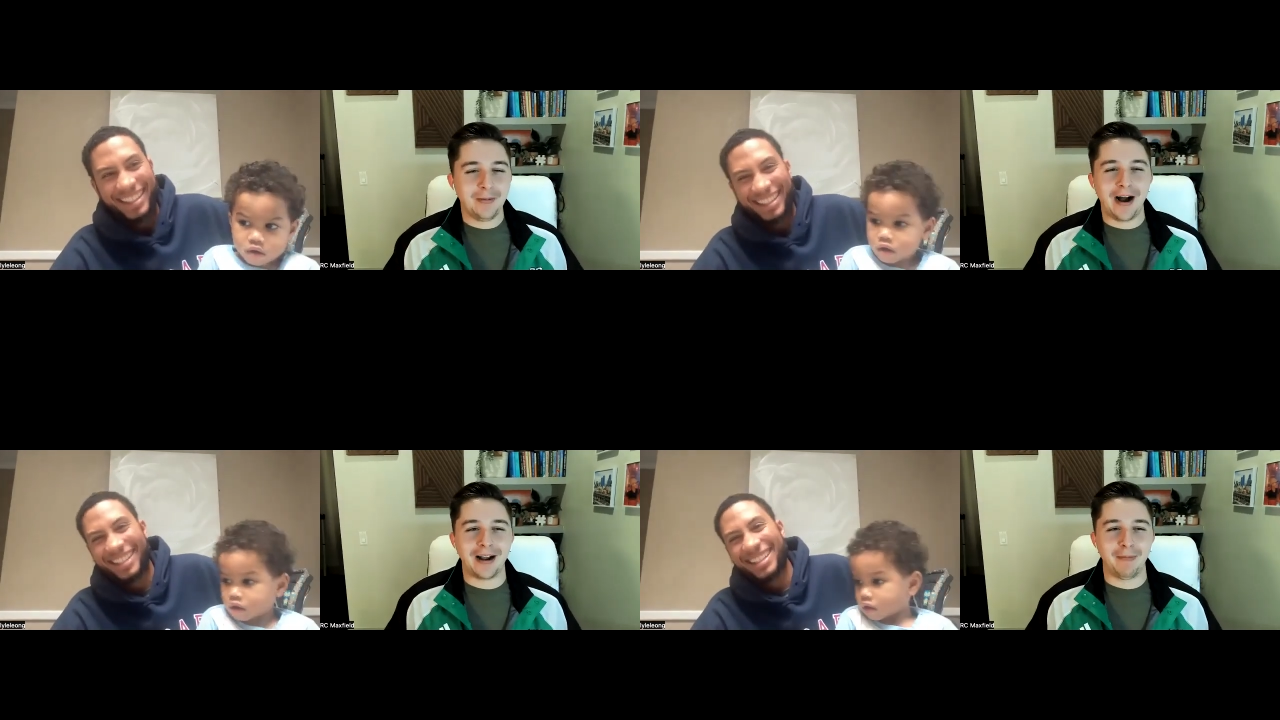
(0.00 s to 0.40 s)

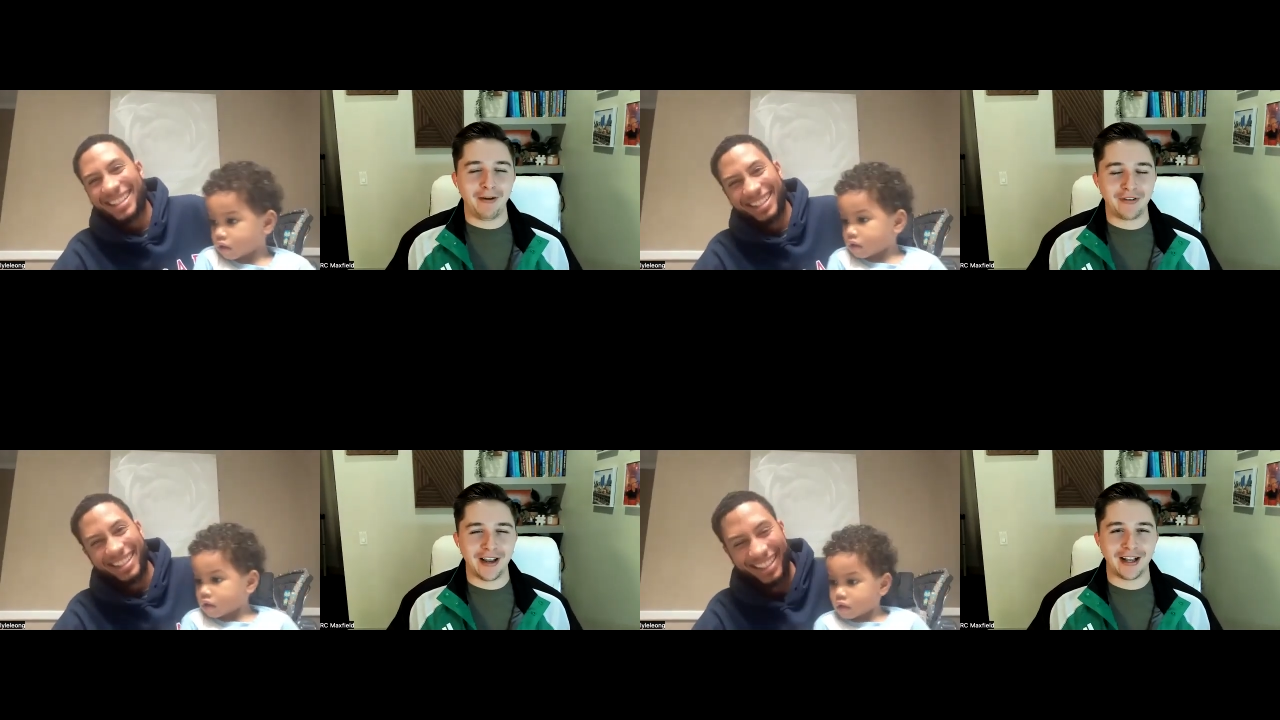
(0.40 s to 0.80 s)

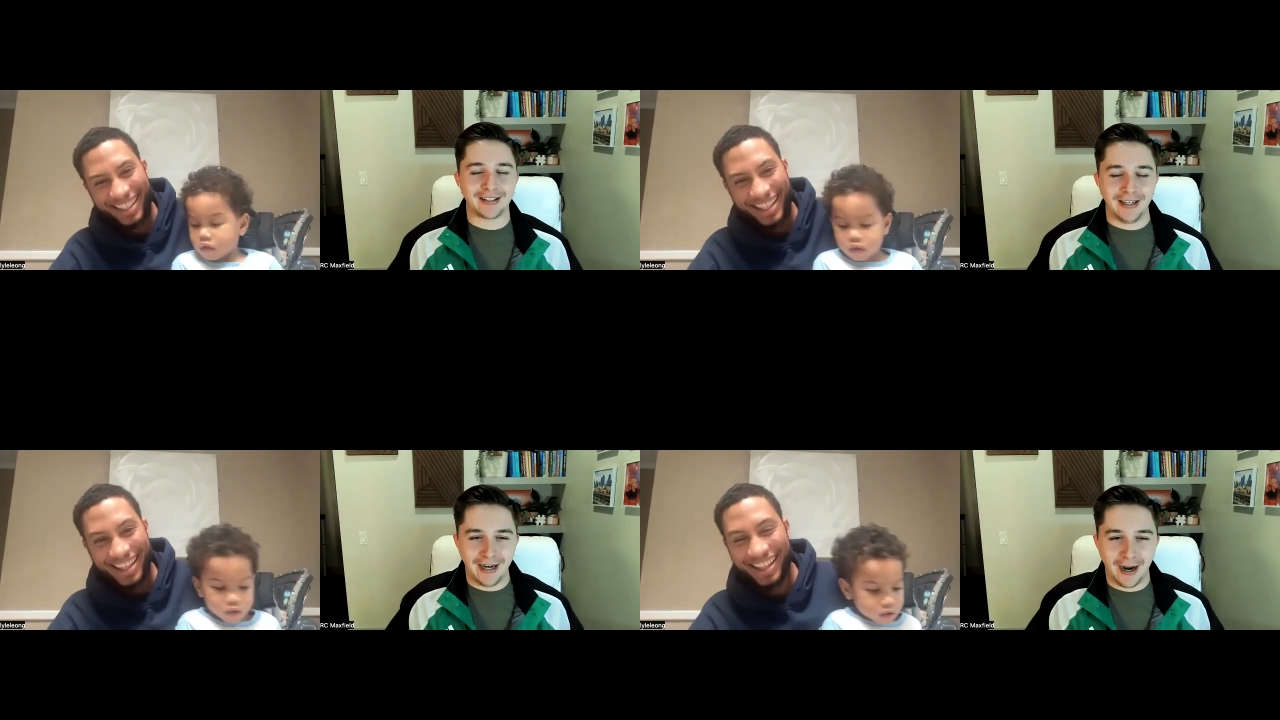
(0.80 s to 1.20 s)
Speaker 1: My
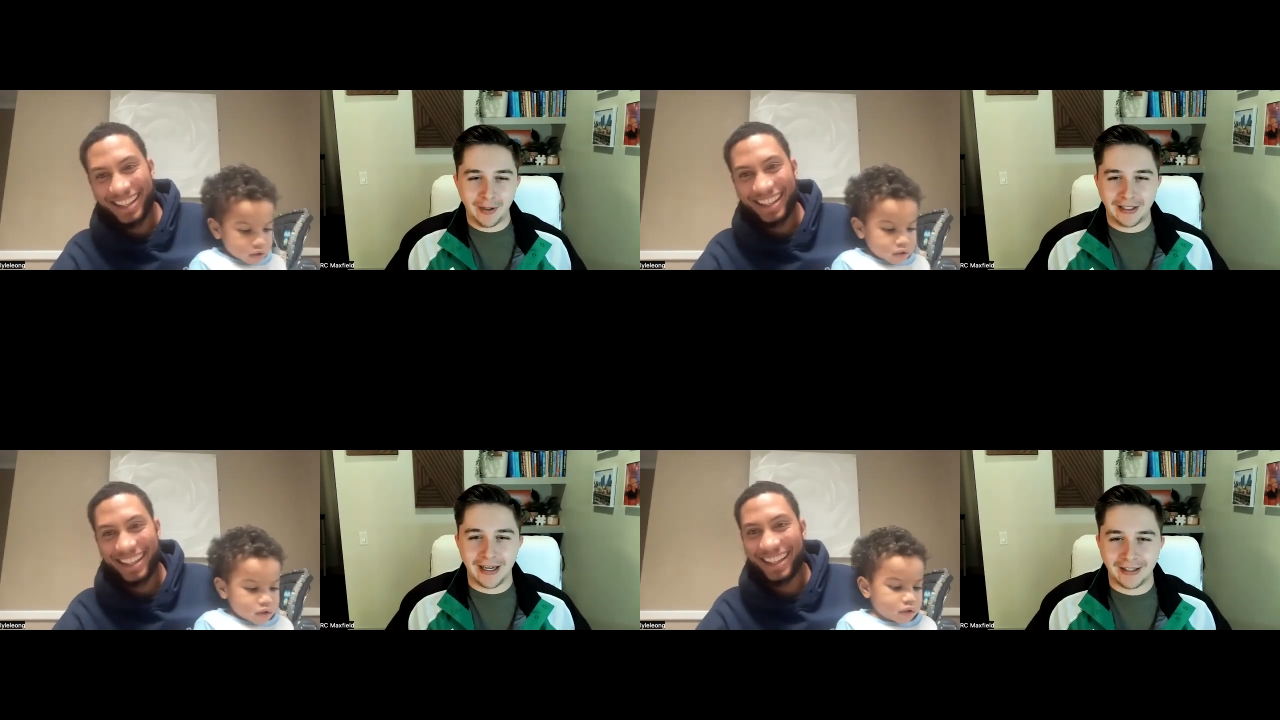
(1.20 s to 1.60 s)
fiance and I
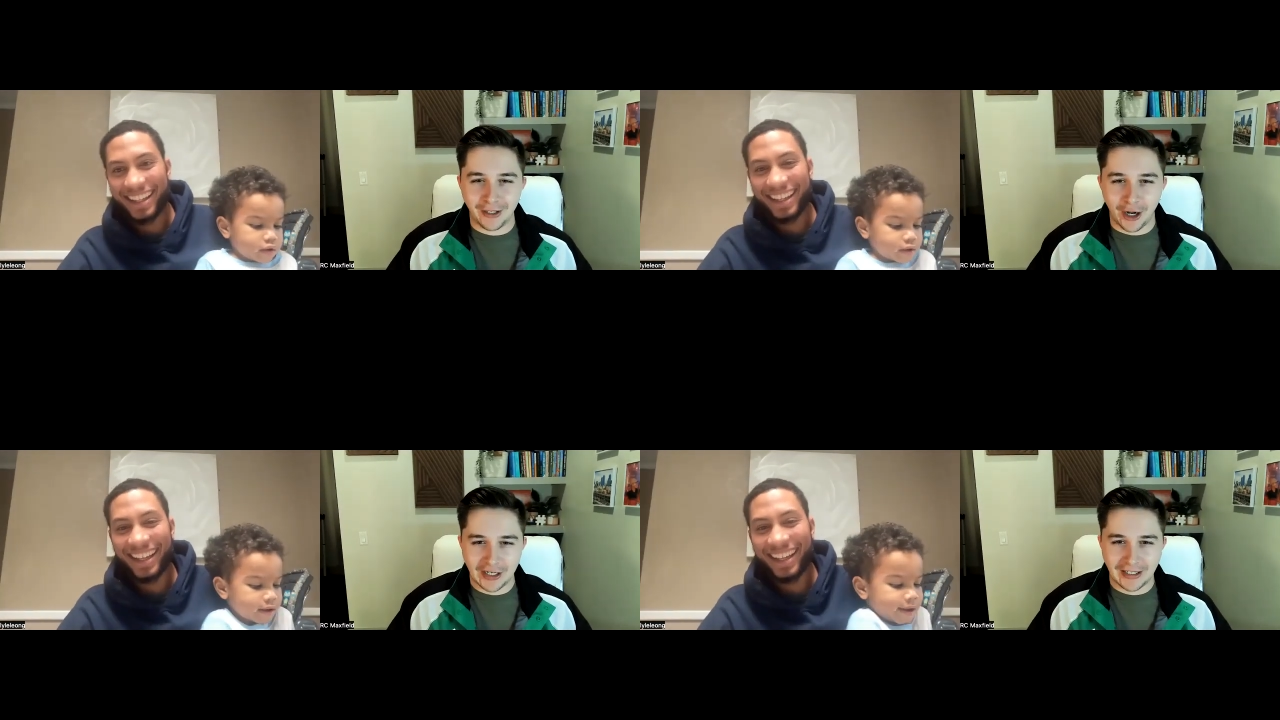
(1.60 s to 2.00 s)
would take
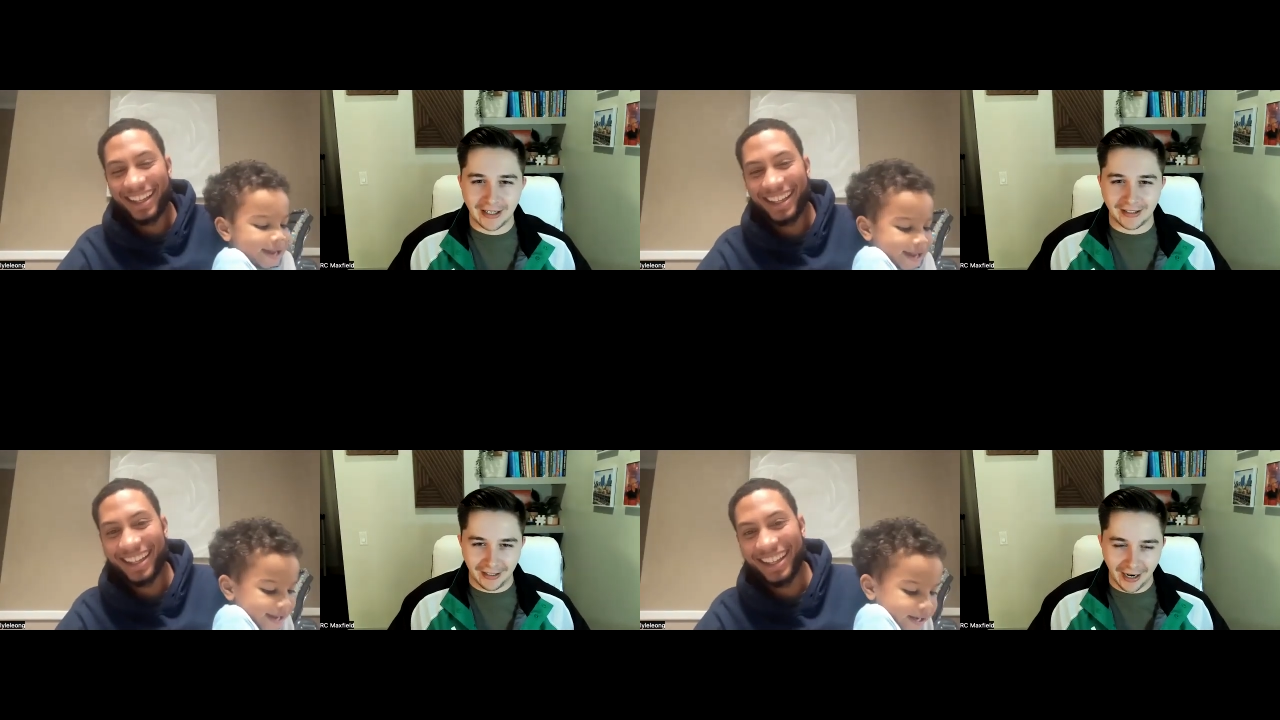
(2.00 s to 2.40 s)
the dogs
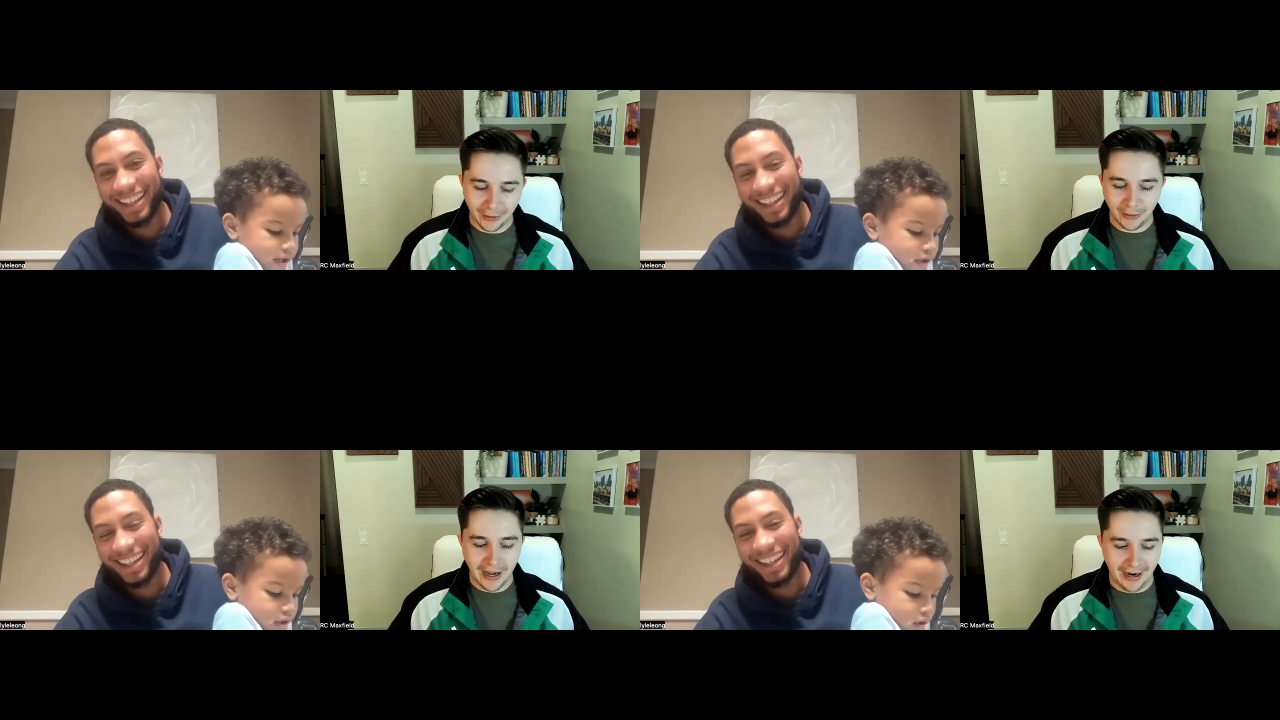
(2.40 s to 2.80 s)
out
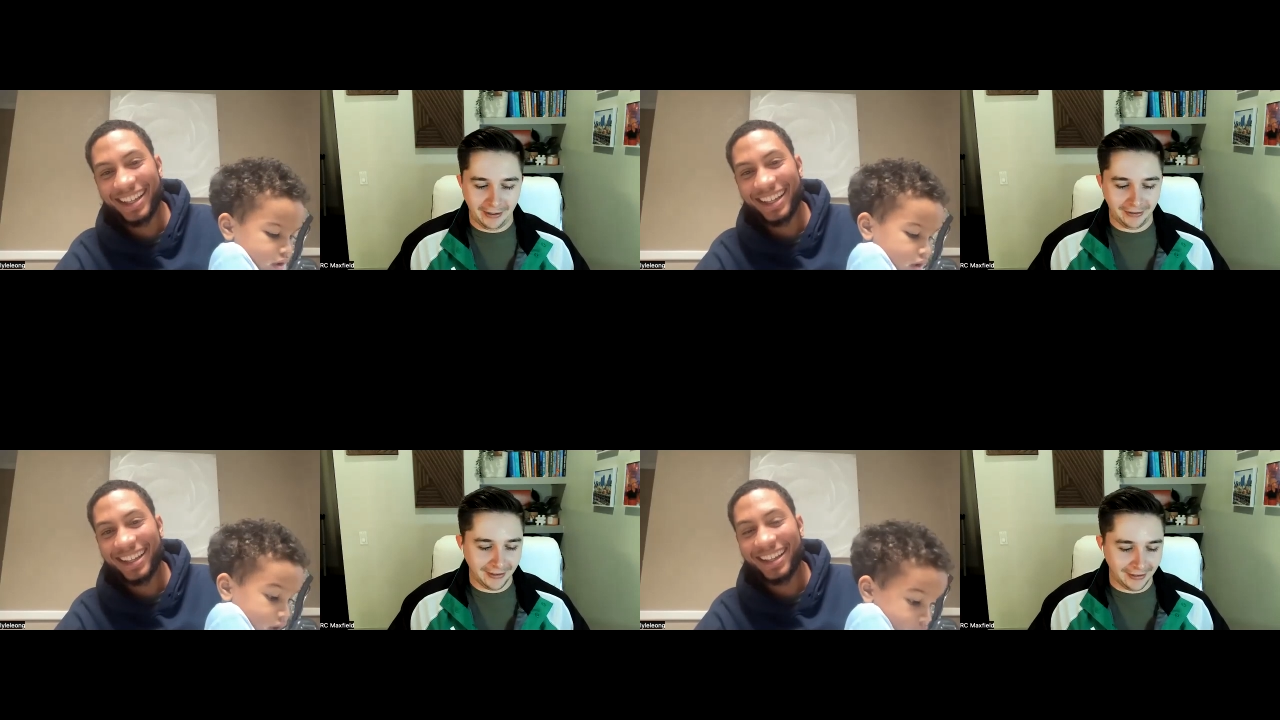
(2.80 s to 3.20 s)
together
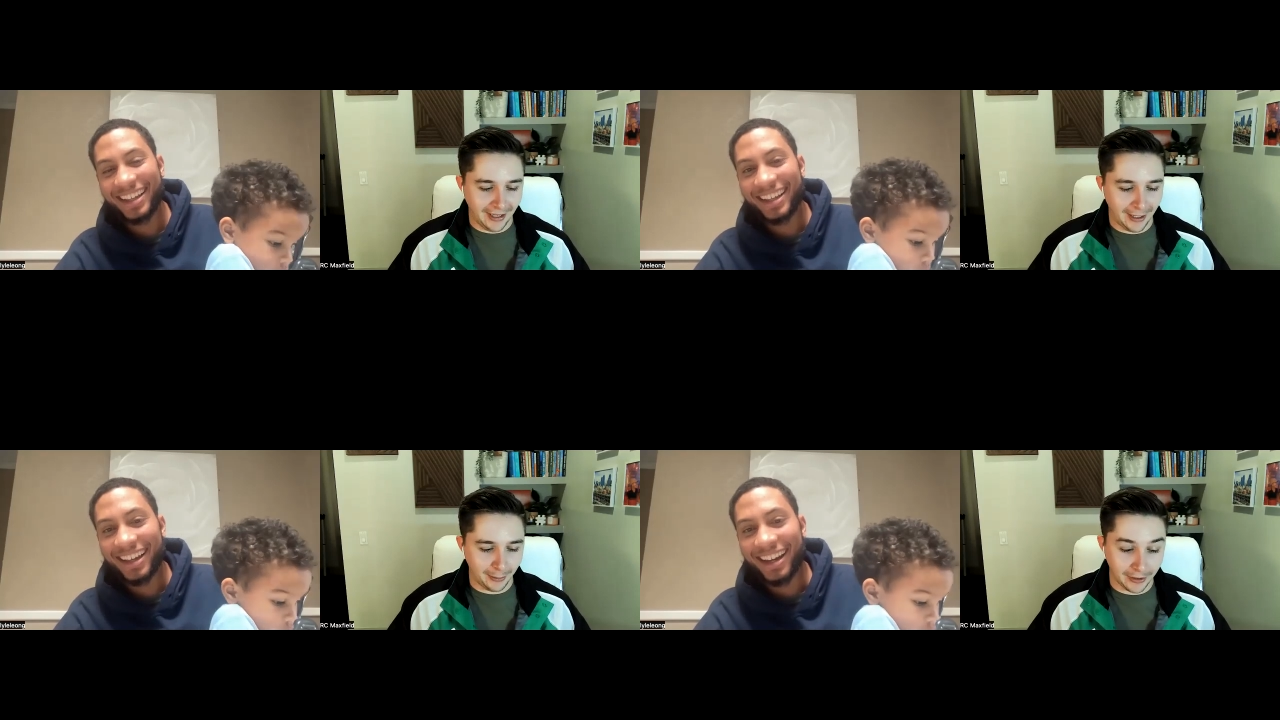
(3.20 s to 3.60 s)
now.
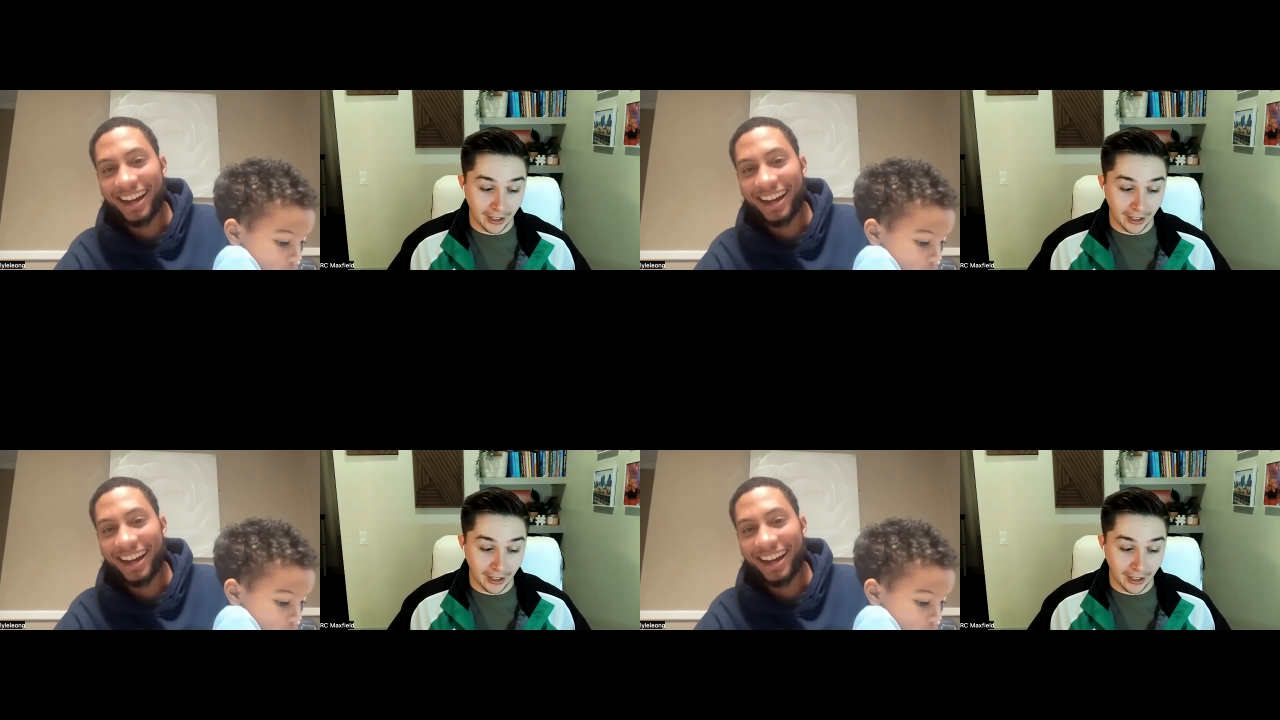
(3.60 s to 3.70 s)
And Lyle